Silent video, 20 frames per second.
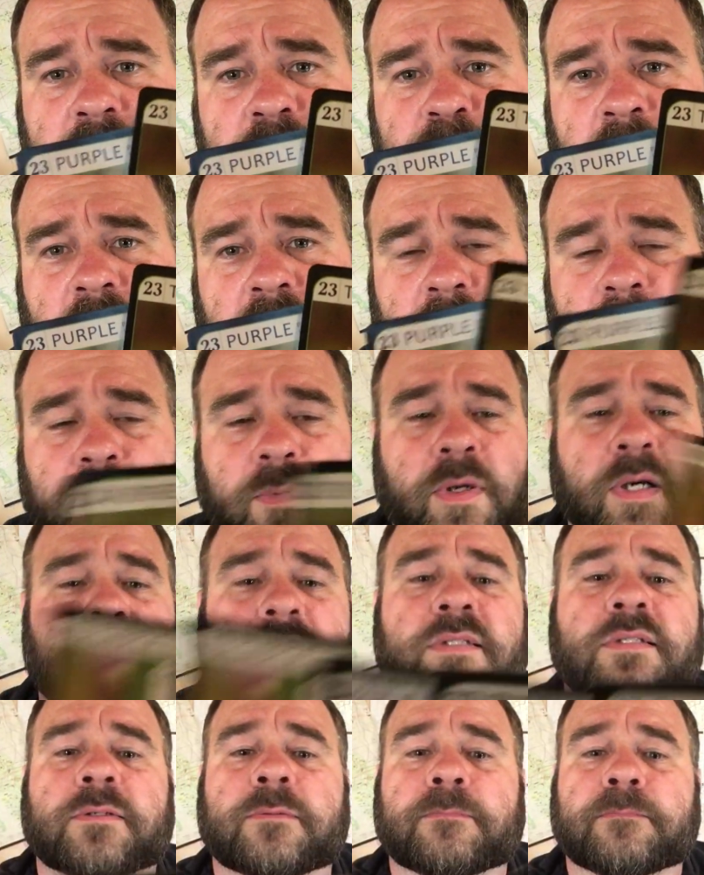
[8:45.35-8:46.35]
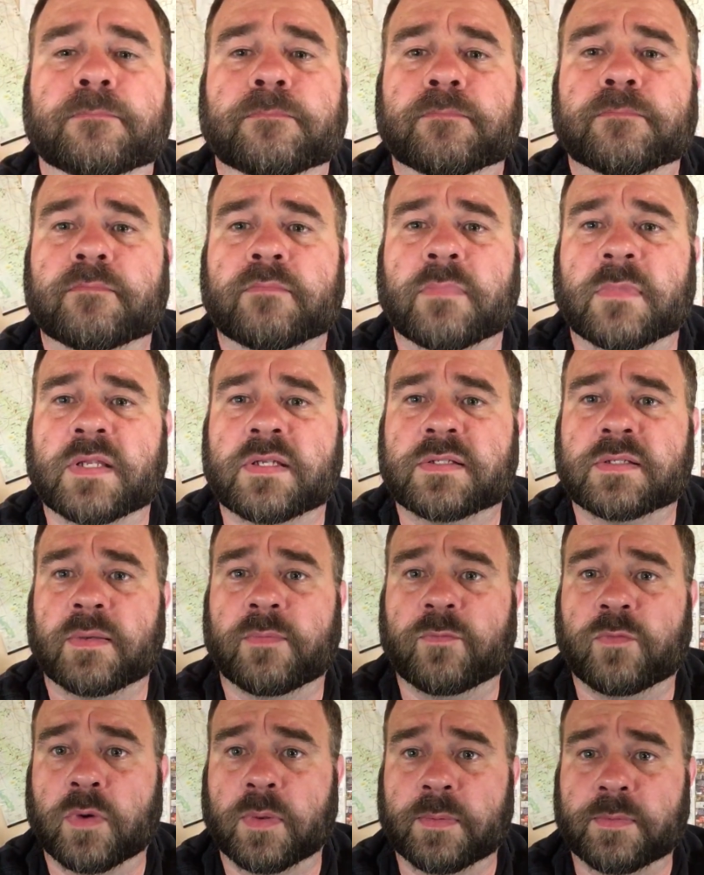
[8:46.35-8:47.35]
sphagnum moss, some
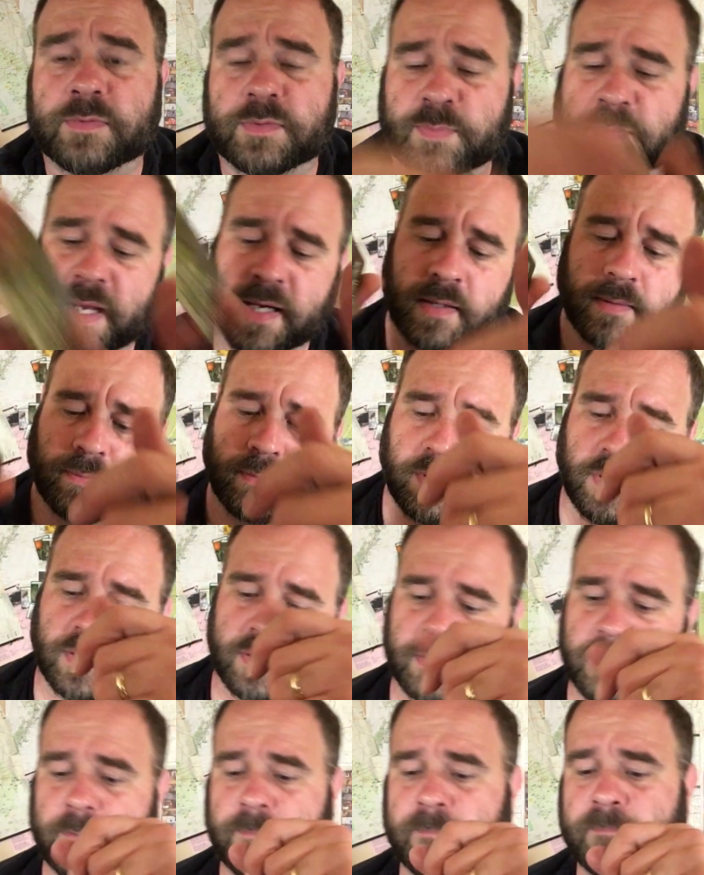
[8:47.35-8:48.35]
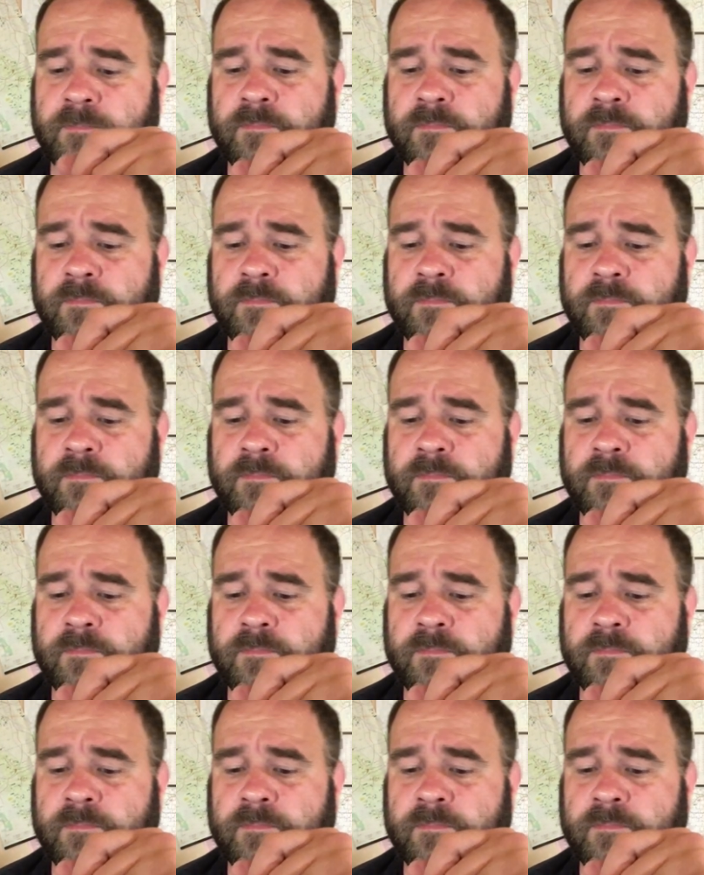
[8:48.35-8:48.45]
form of sphagnum moss.